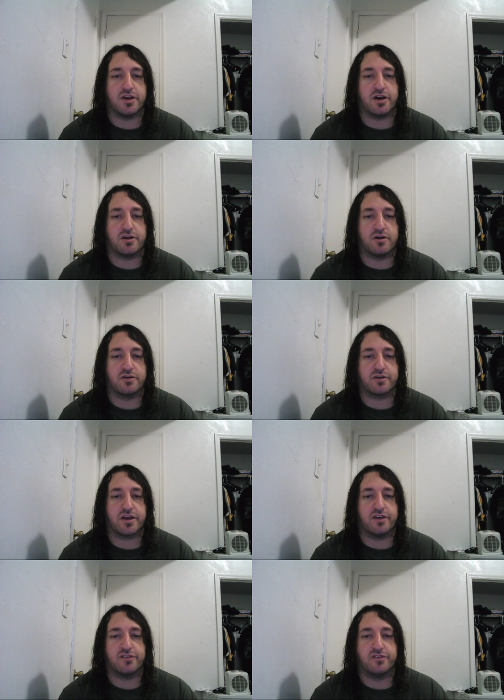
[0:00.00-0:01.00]
in all other
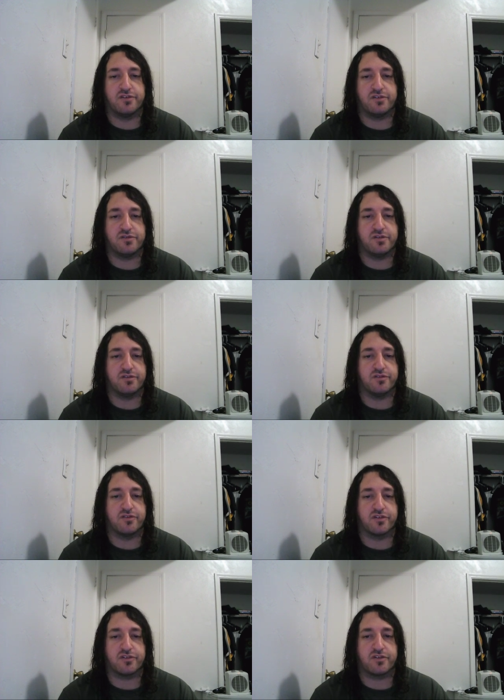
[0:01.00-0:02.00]
cases, you need to
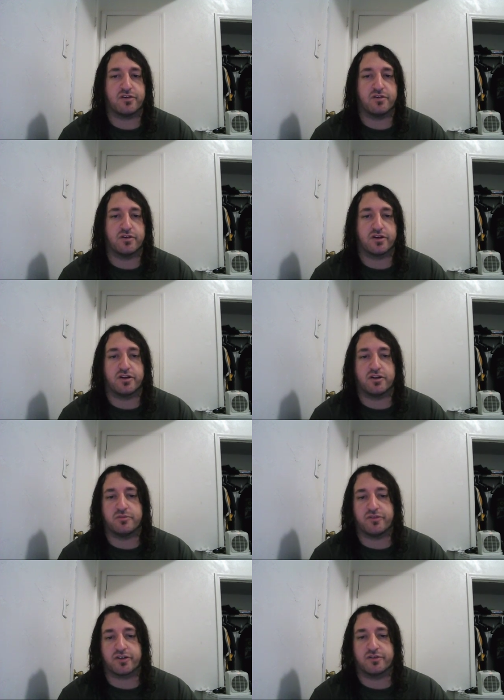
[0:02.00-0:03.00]
just look at it
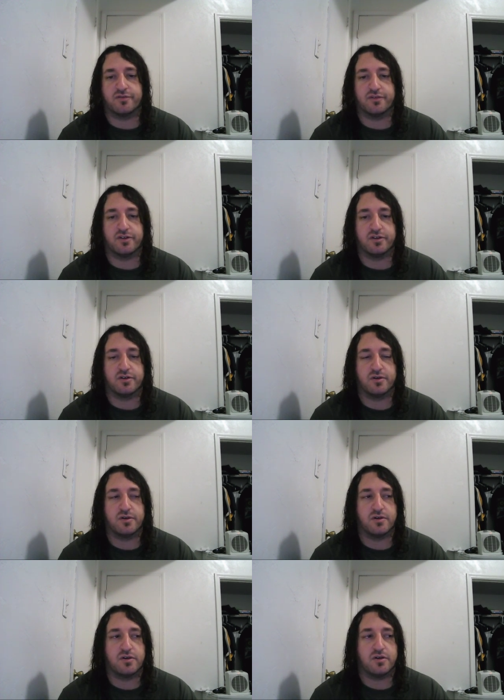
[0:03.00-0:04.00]
objectively.
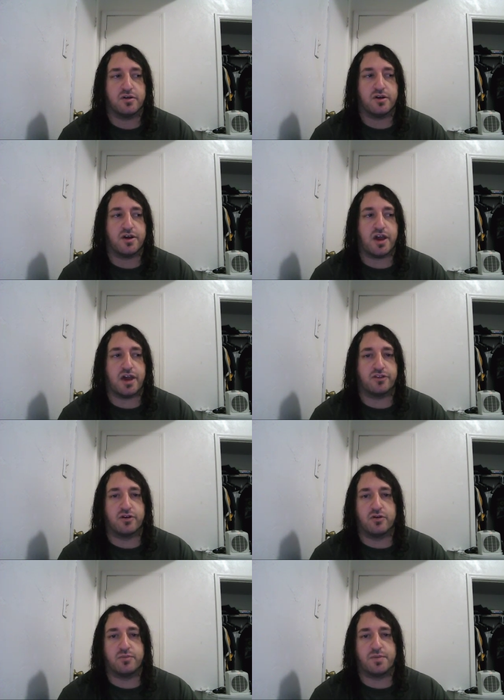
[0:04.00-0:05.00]
And
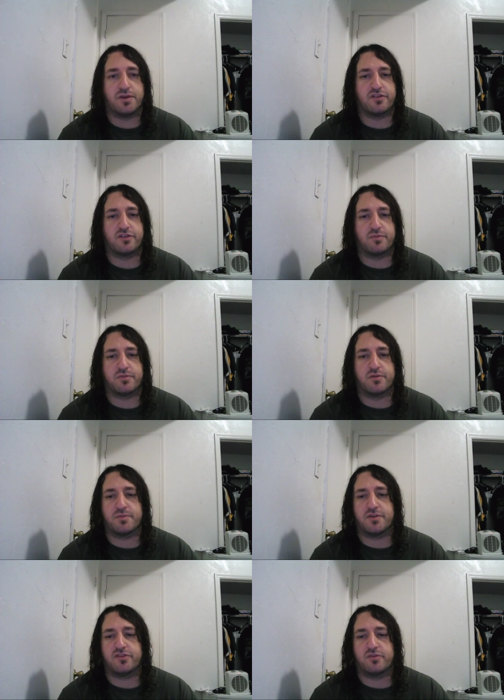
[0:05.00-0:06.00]
don't be
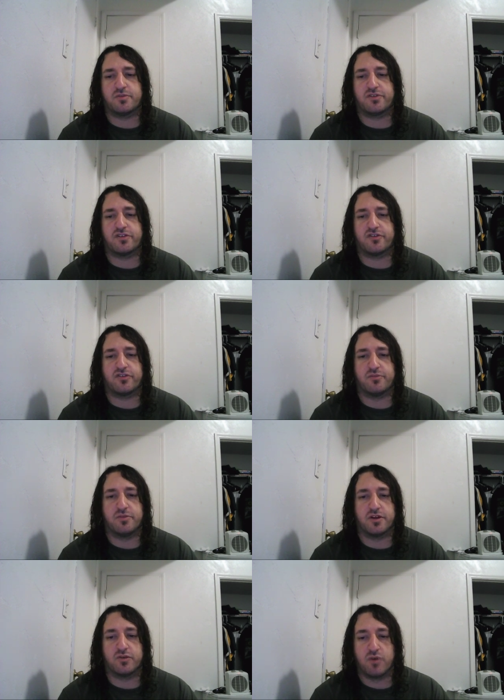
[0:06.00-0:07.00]
superstitious and be
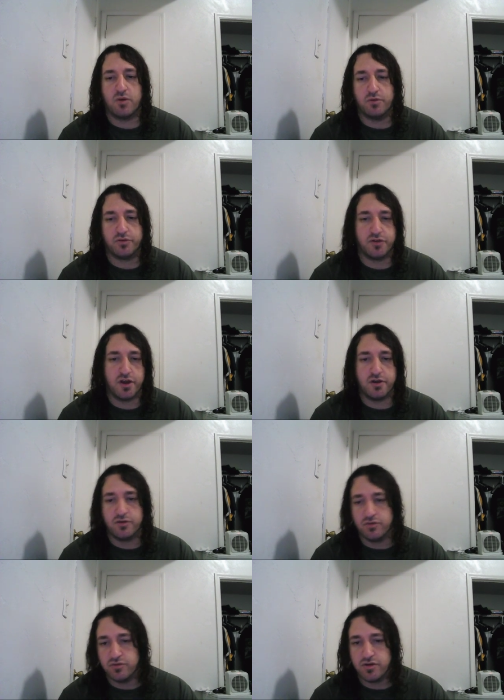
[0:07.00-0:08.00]
like, what would they
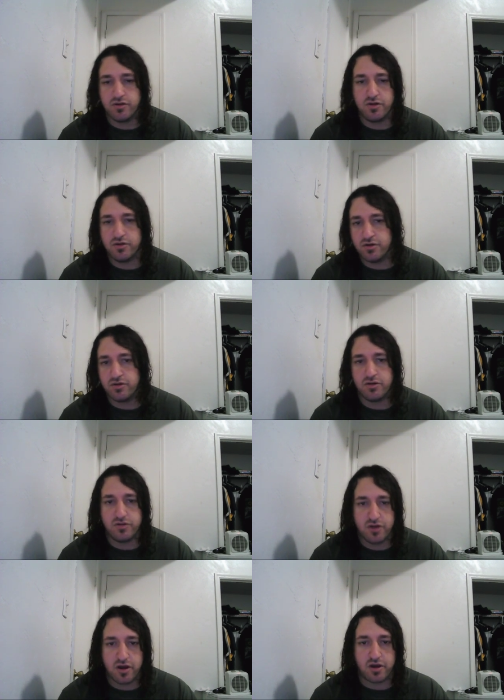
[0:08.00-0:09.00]

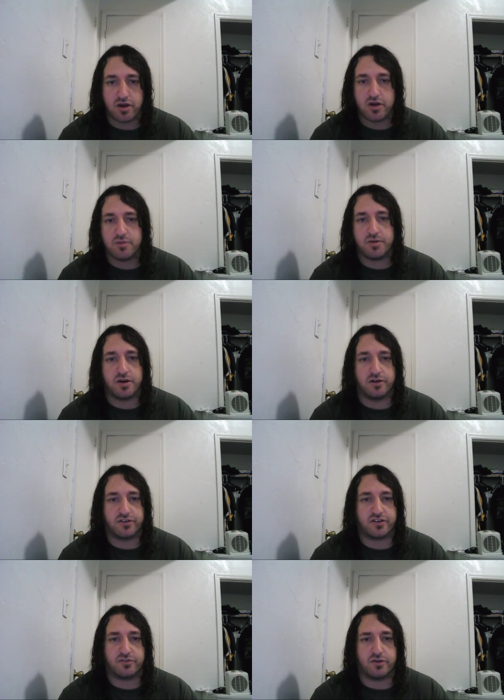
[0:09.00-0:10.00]
do? Because
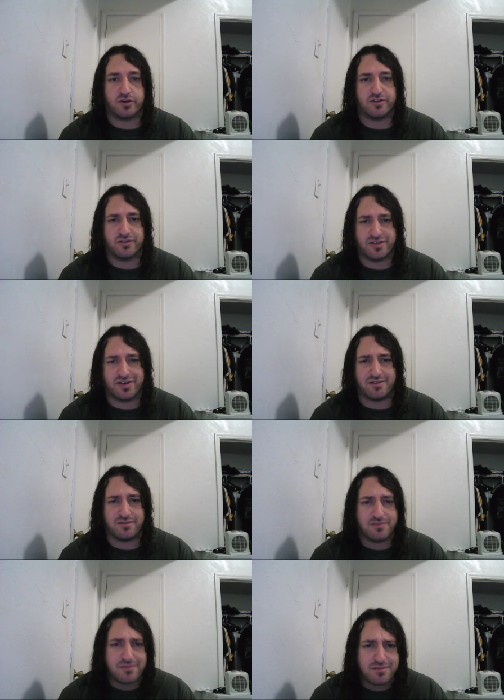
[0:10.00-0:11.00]
guess what? They're dead.
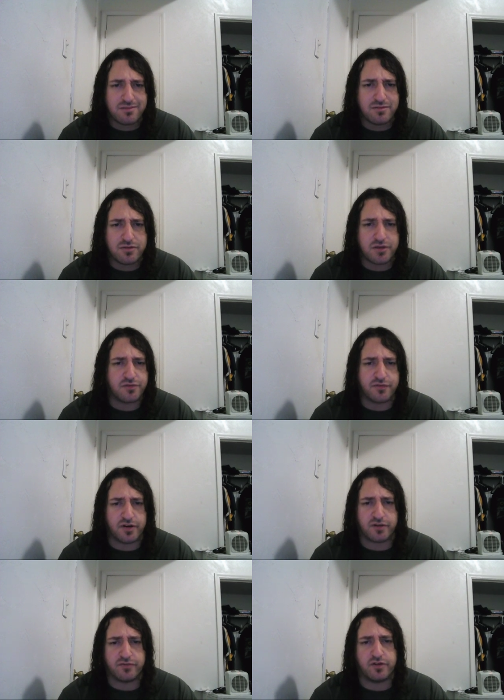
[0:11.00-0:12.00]
Who gives a
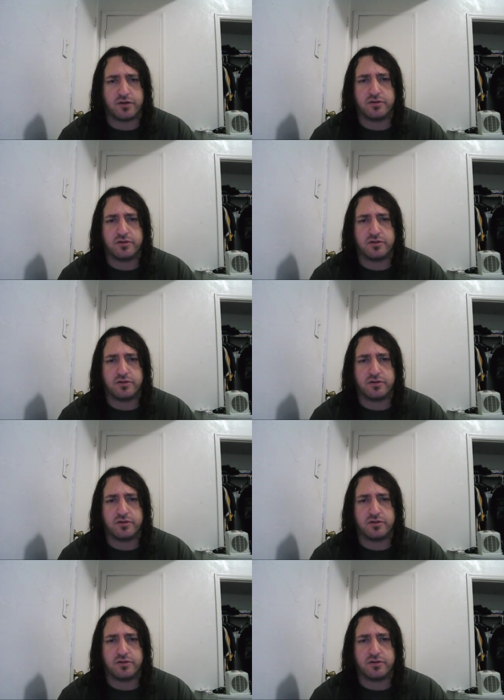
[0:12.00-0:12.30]
flying fuck?